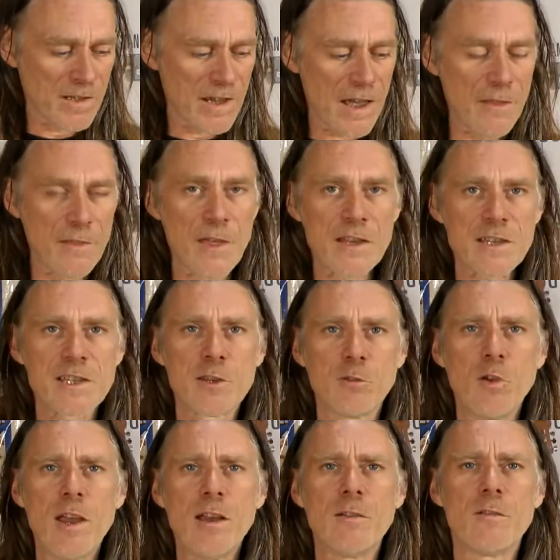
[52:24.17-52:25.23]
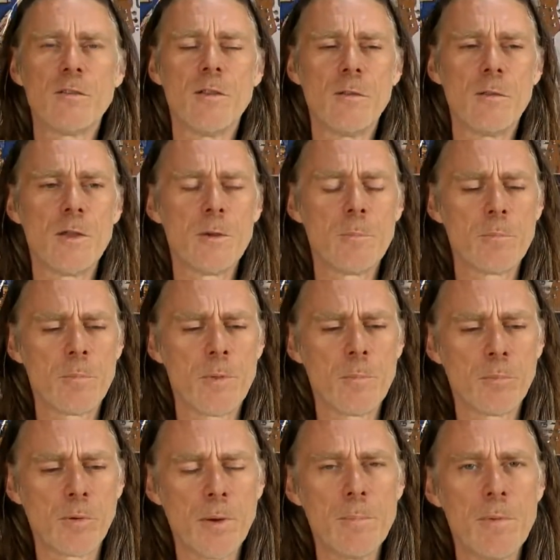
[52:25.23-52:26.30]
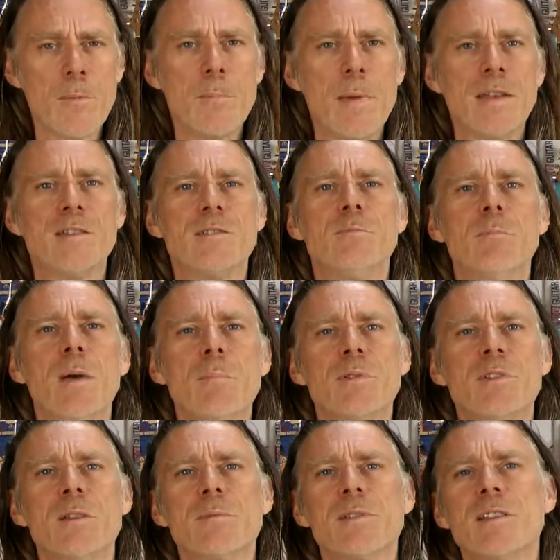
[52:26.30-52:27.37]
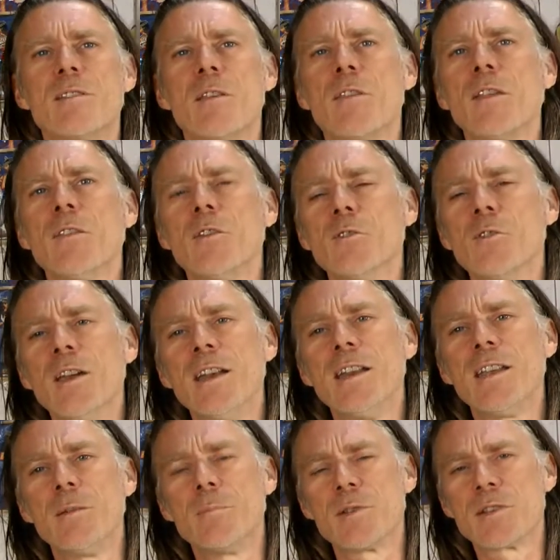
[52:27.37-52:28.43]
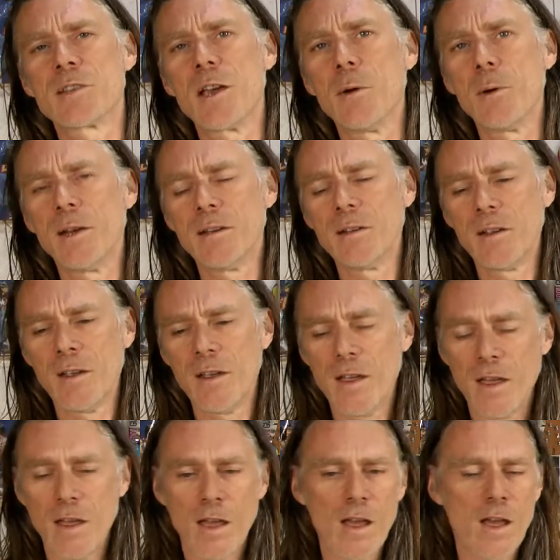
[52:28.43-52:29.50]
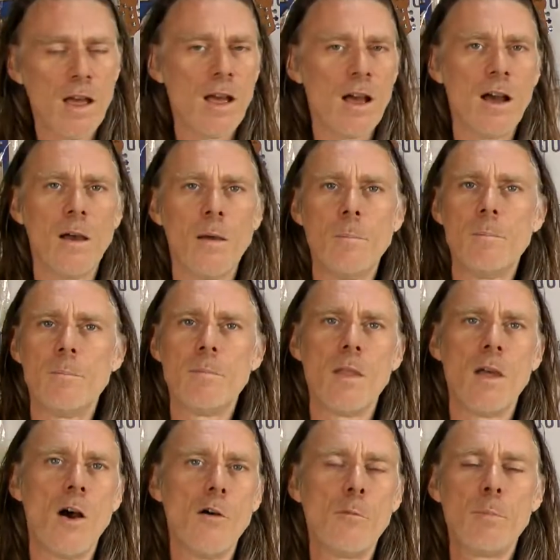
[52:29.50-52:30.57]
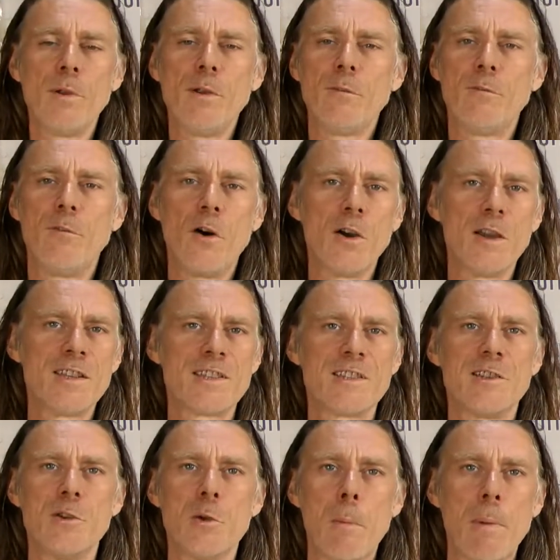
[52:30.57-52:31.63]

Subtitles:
Yeah, that's the premium memberships is the thing that really keeps us going. I've been advised to do a